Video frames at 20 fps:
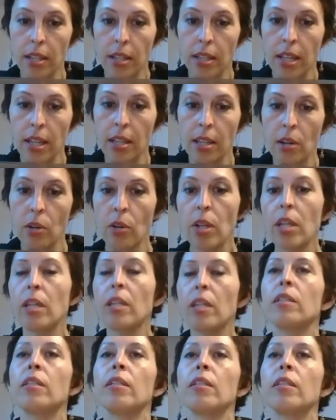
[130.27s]
that they're
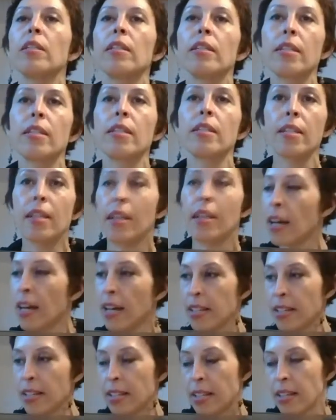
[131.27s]
needing to
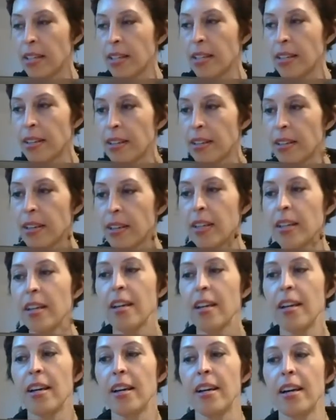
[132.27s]
discuss and
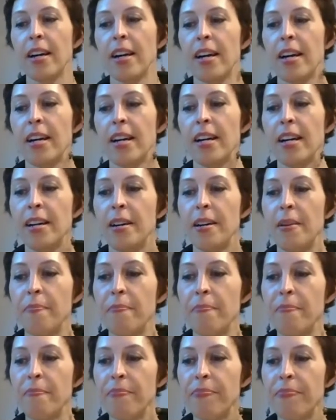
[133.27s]
um,